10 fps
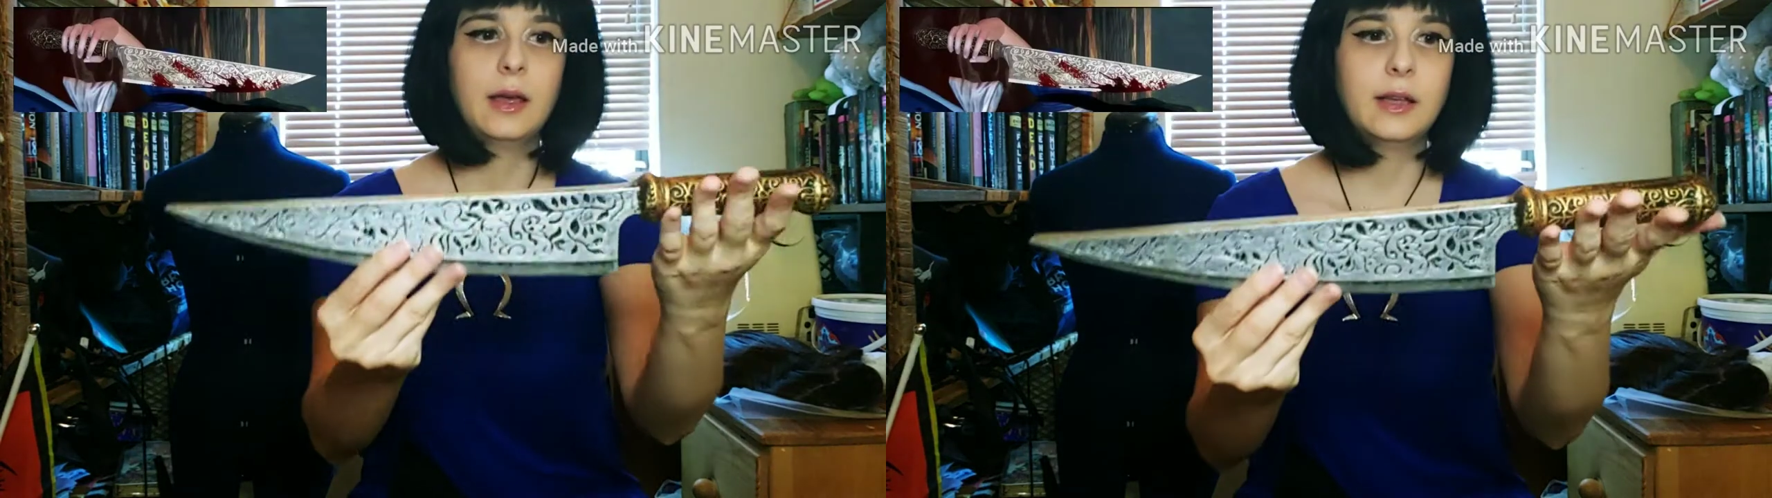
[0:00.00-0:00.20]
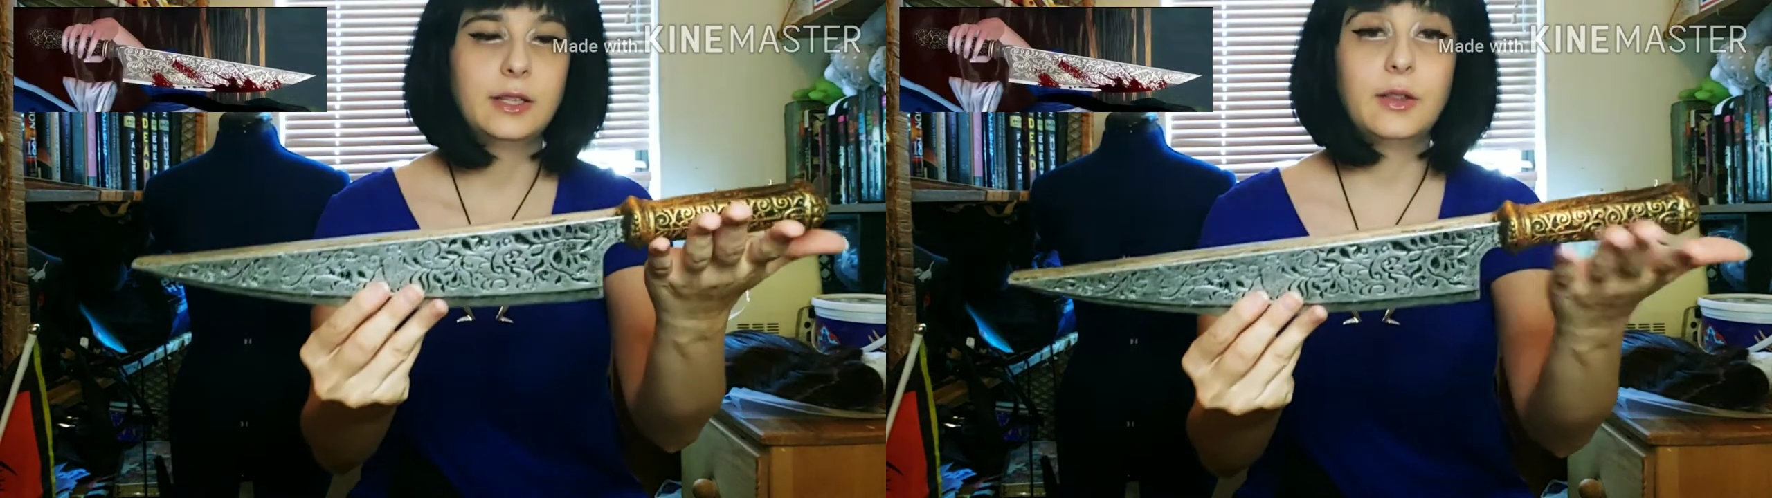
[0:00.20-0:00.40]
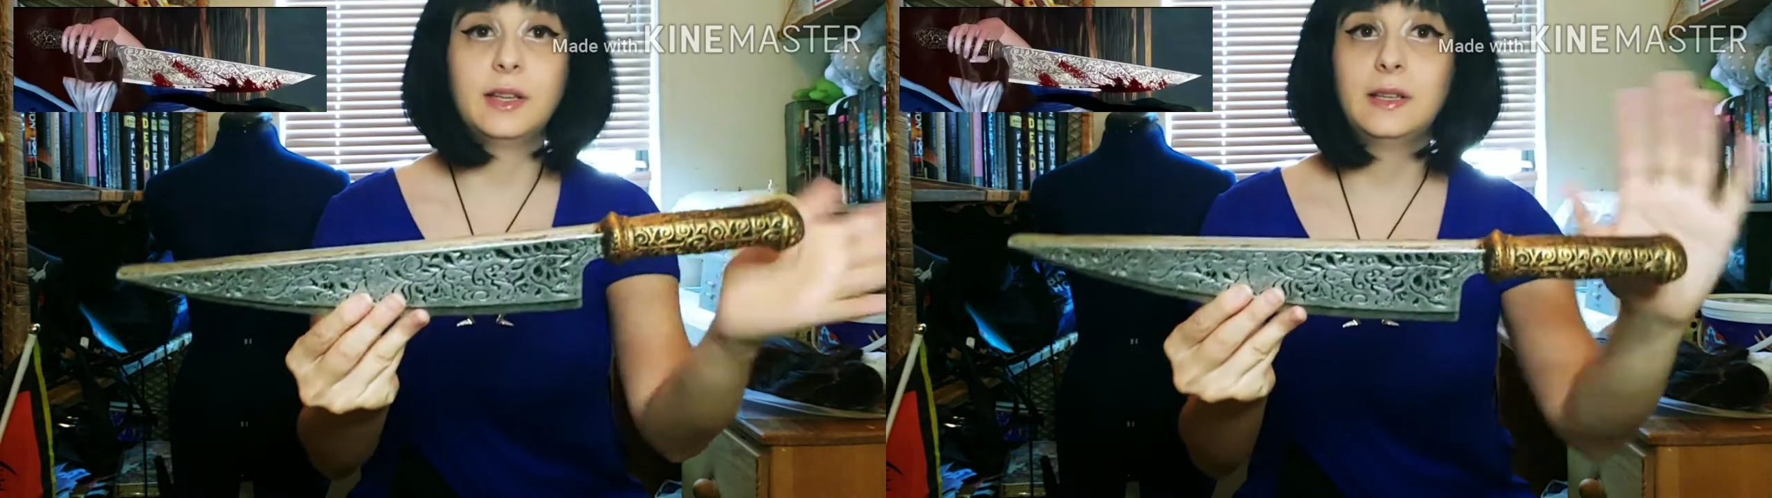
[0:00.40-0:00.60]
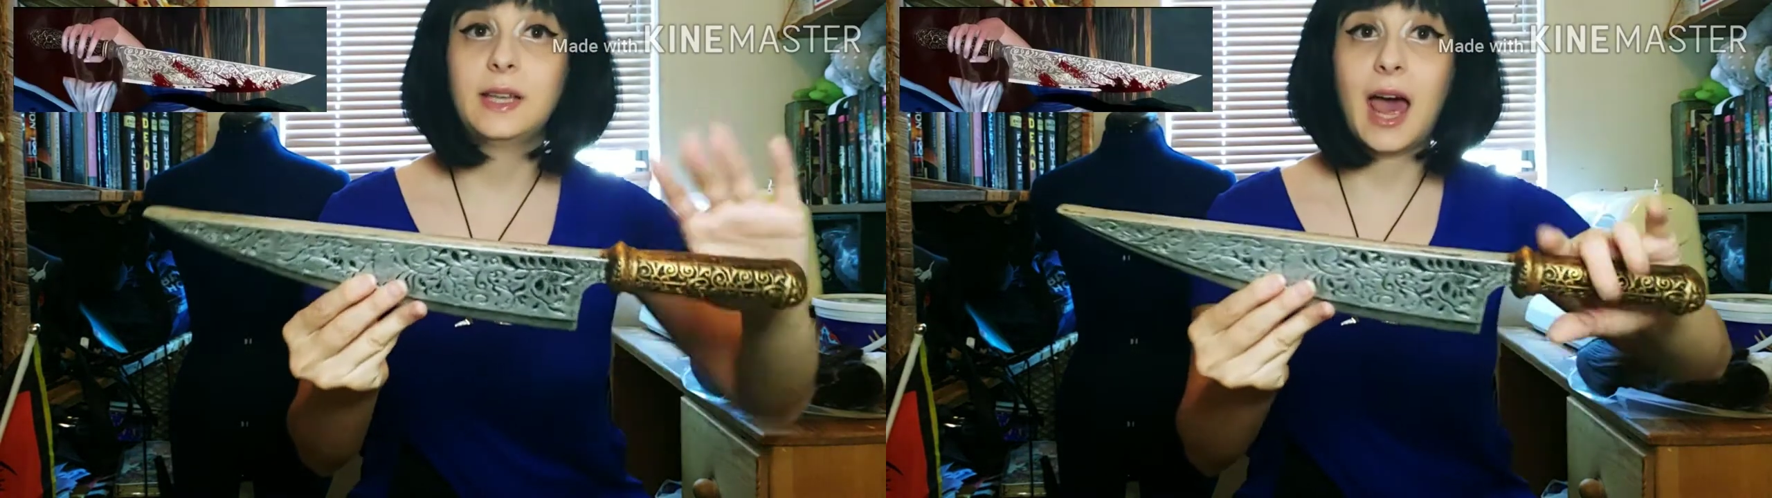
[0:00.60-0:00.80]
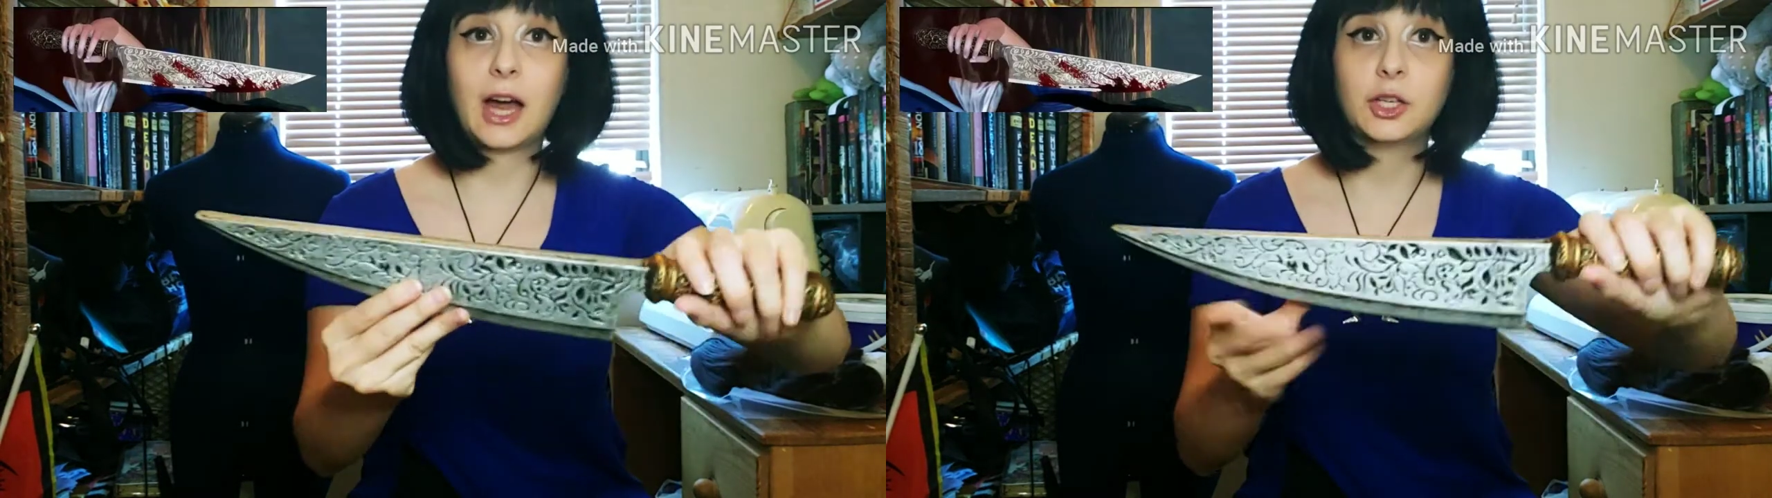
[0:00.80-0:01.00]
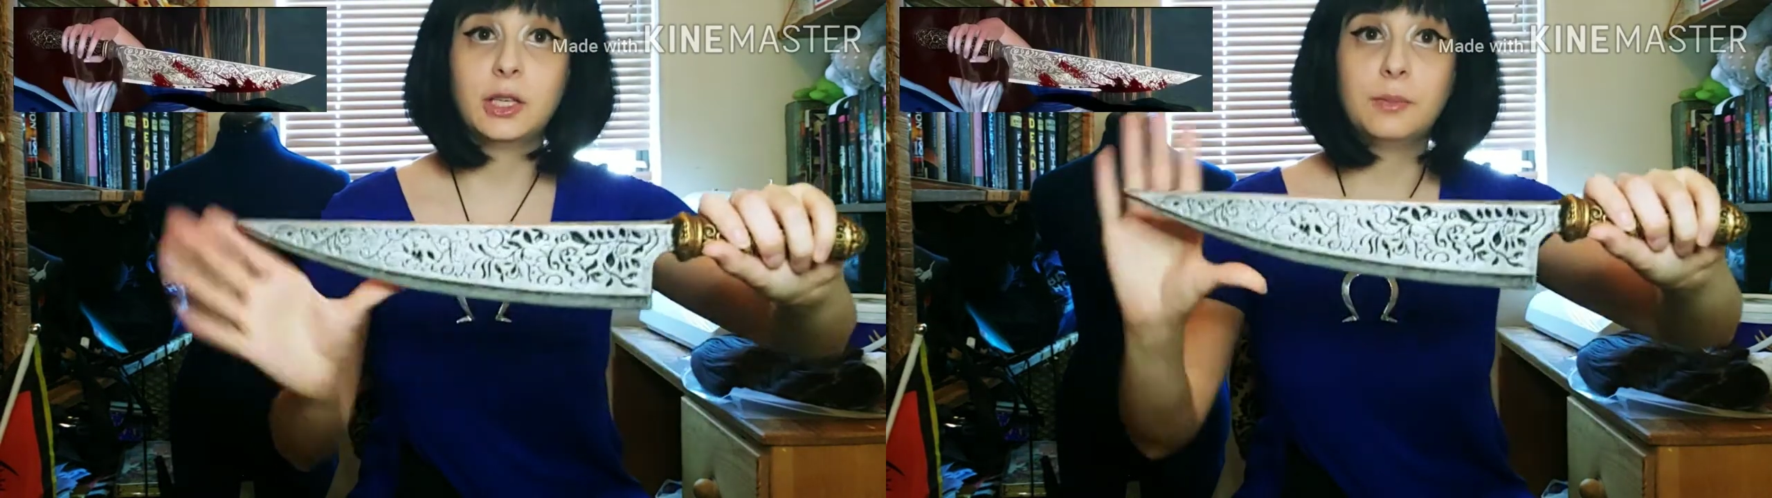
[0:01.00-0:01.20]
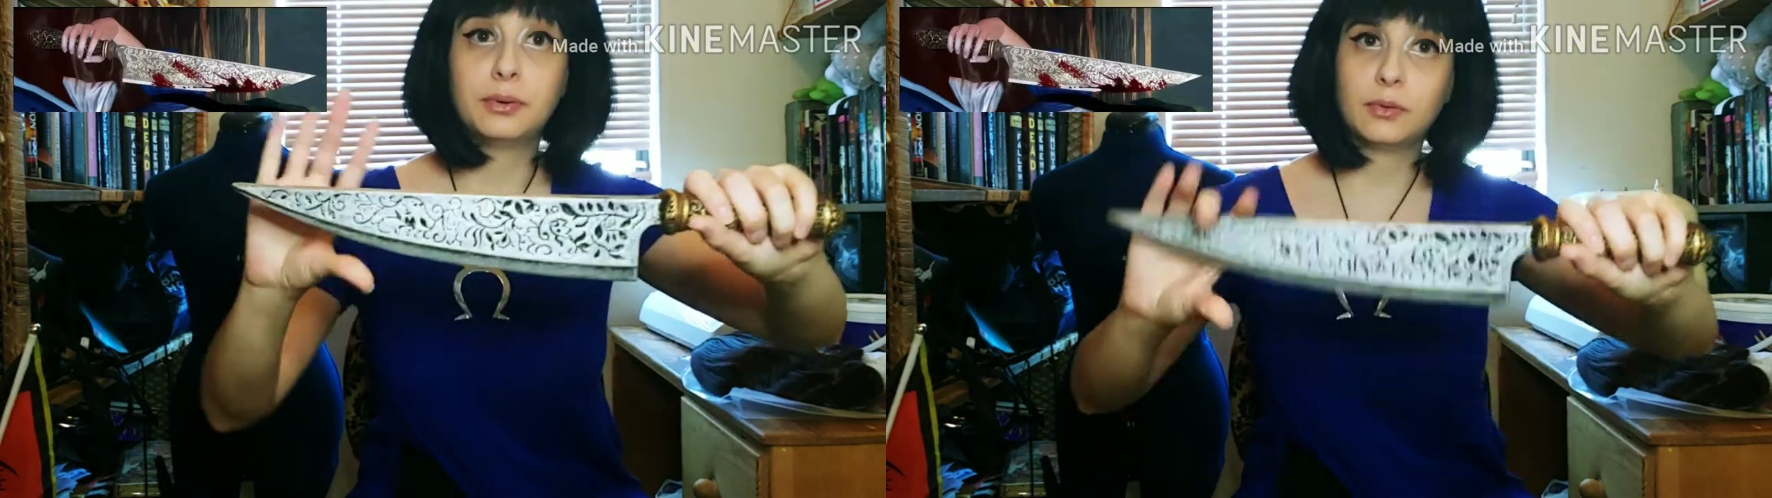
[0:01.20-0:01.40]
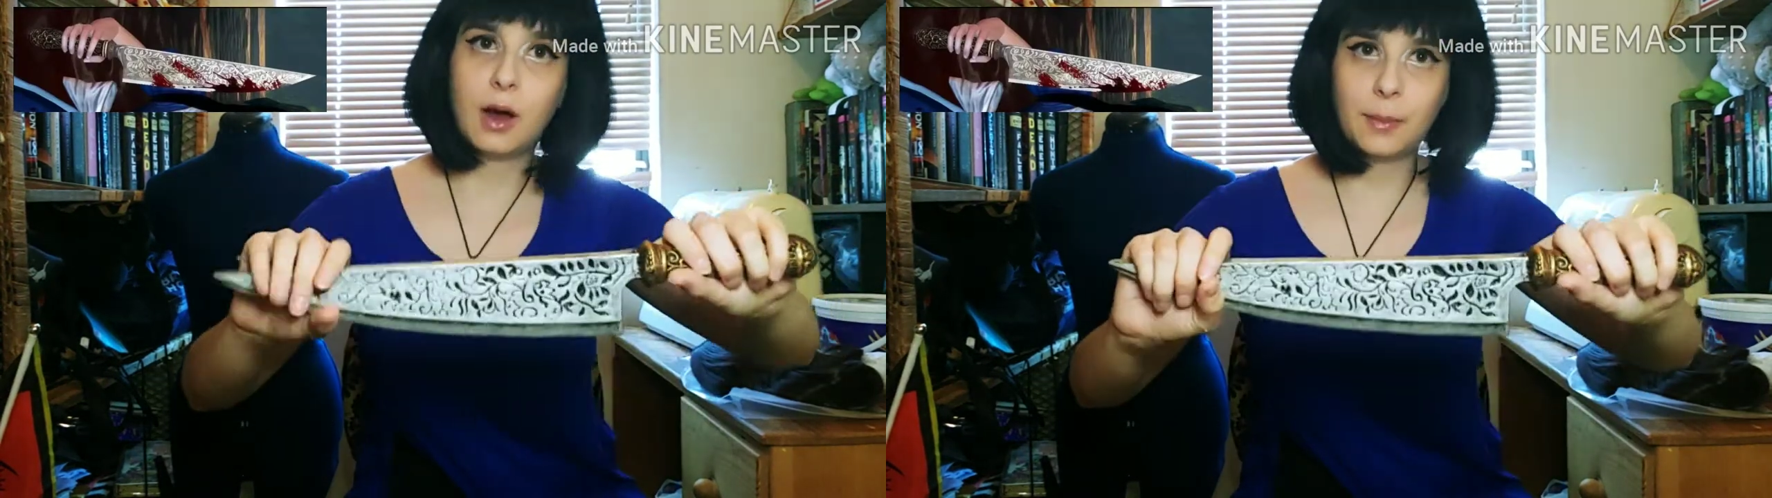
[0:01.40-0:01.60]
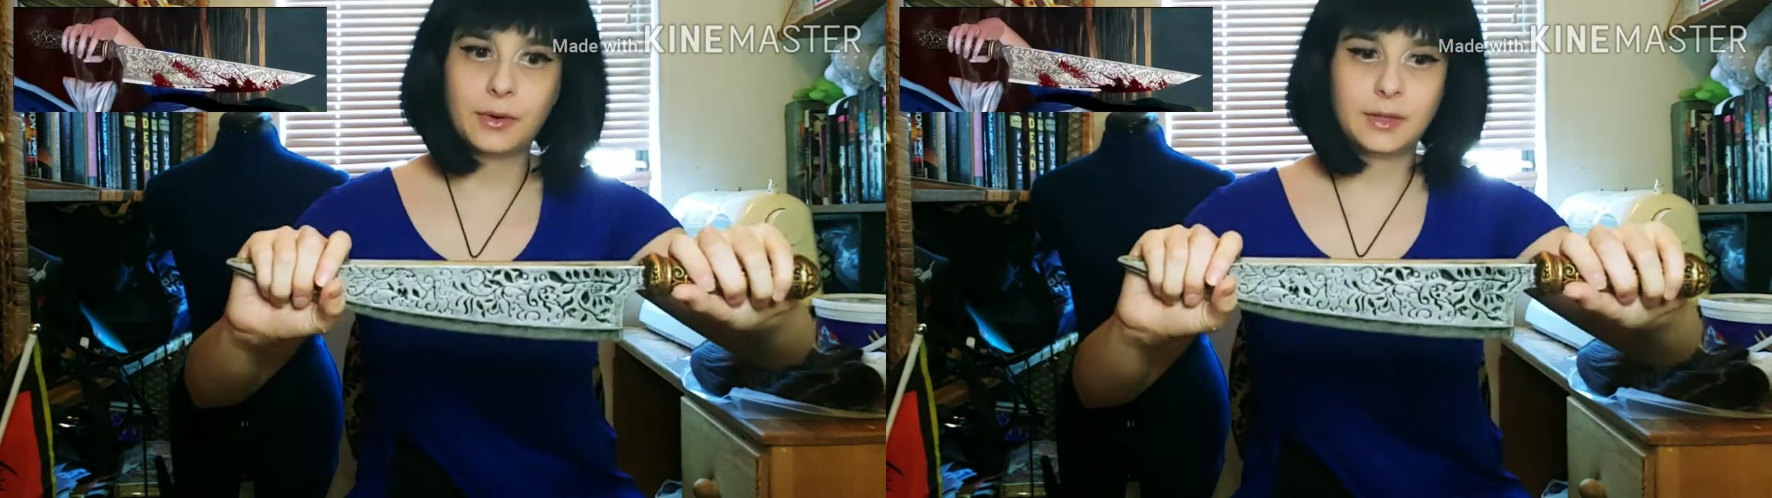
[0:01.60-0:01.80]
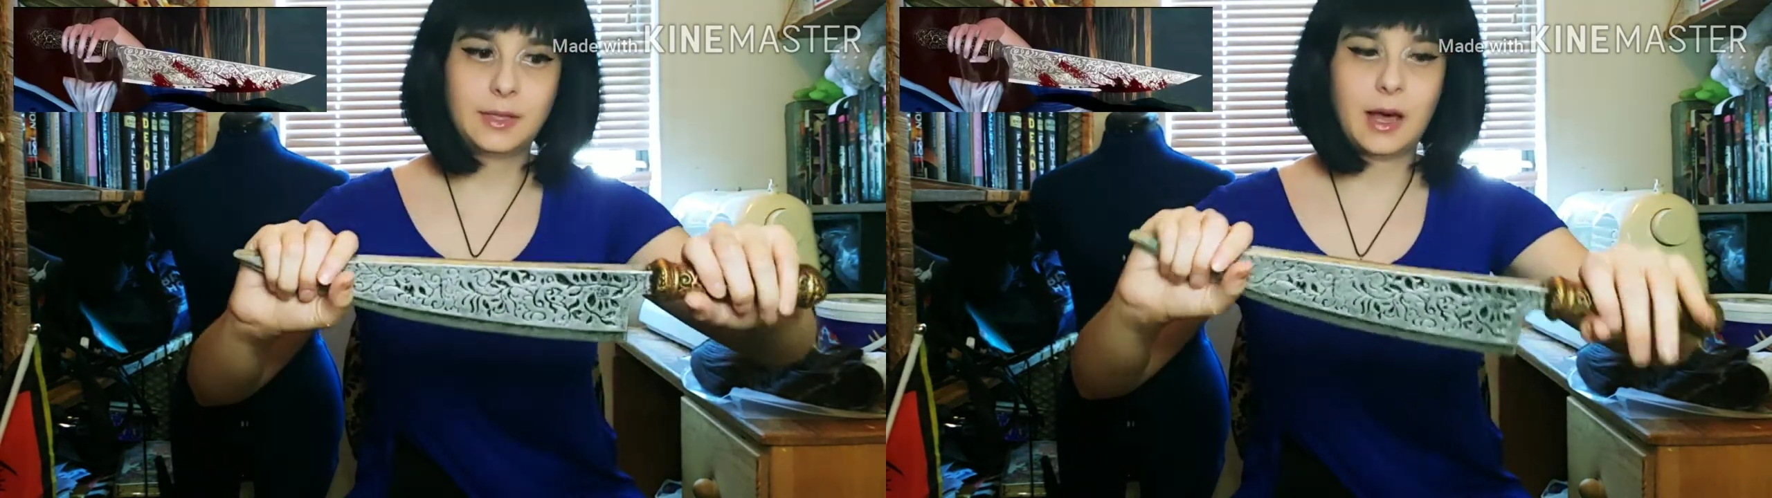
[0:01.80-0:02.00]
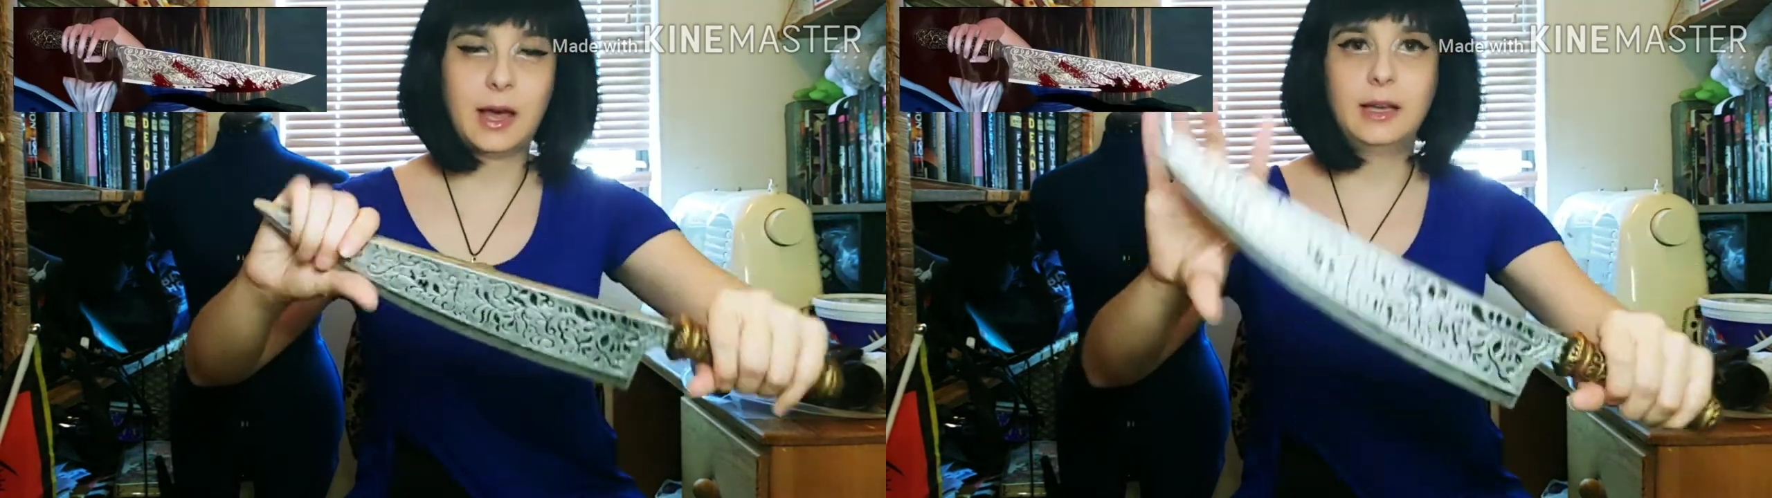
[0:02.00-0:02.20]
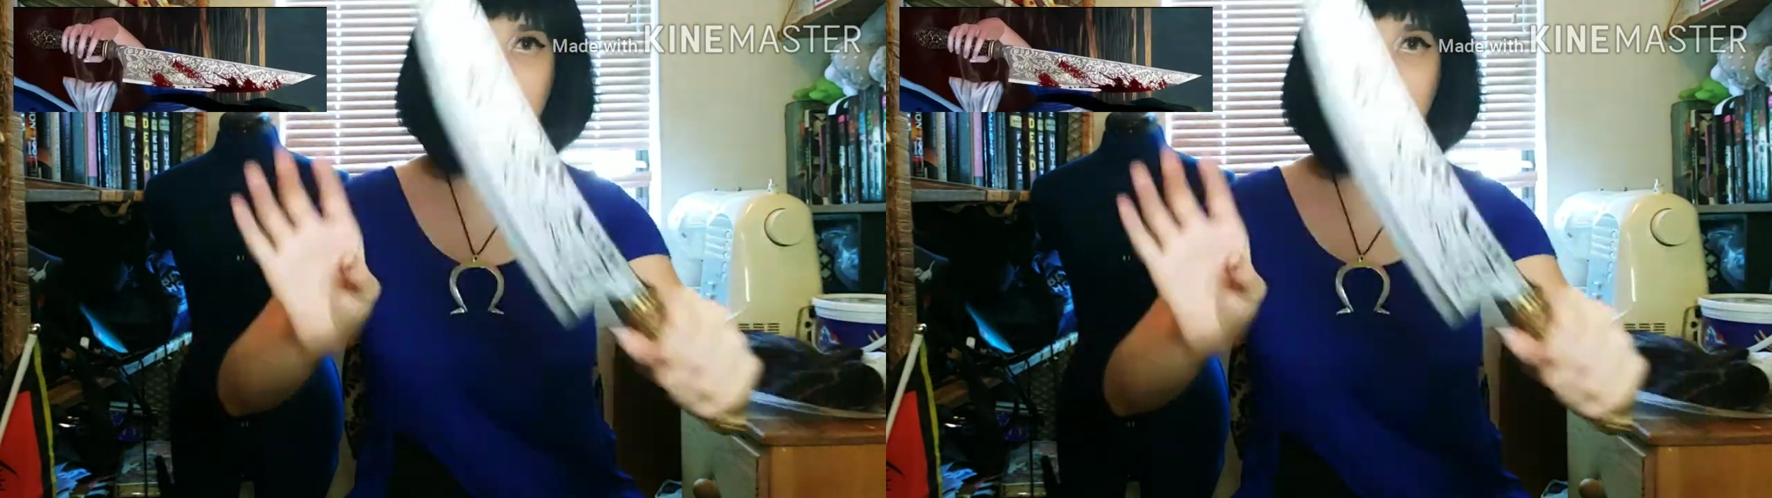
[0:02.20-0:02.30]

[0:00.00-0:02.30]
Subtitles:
So this is actually proper size.